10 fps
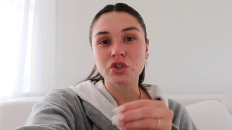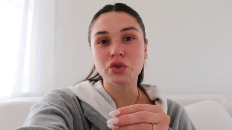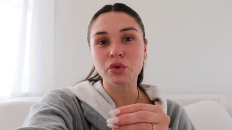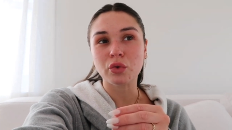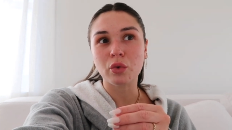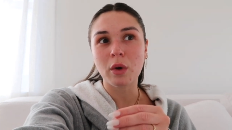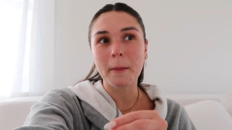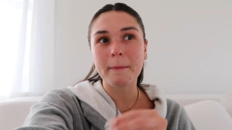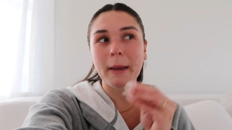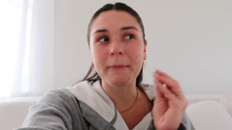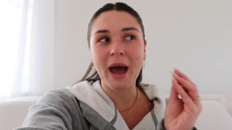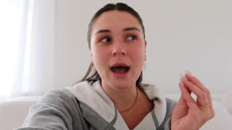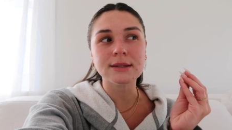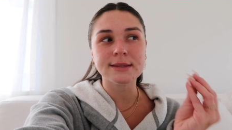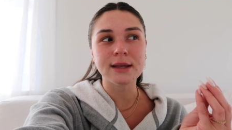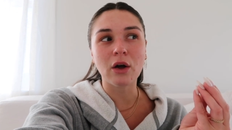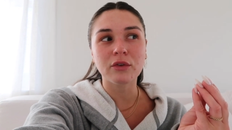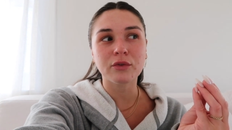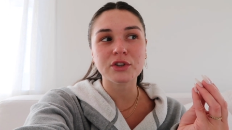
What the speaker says: to my past self,